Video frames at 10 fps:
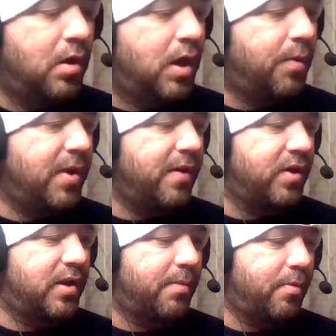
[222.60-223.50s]
Here we have
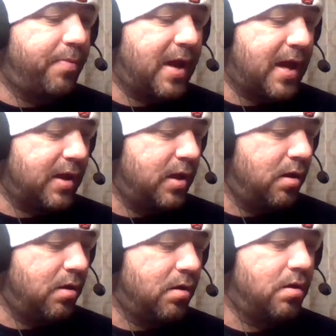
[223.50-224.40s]
a double pack
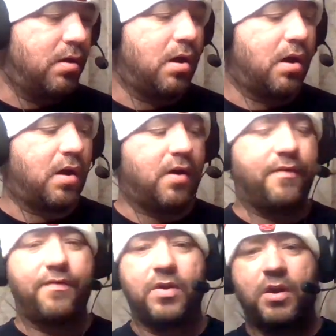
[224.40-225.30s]
here
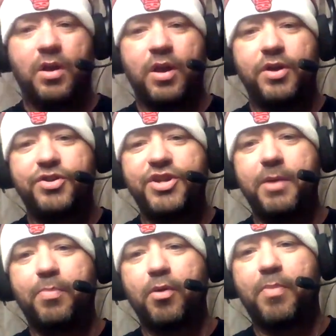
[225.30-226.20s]
of
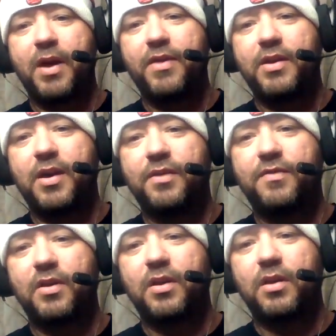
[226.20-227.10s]
Cheaper by the
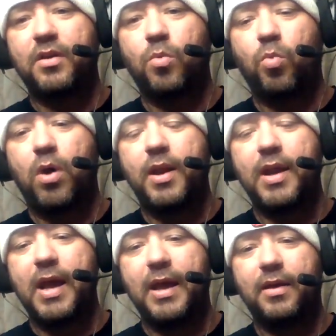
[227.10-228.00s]
Dozen 1
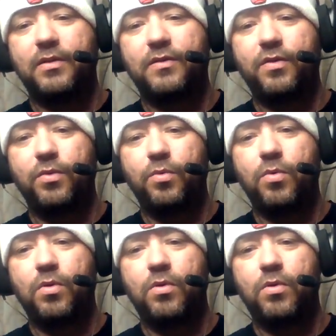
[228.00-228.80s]
and 2.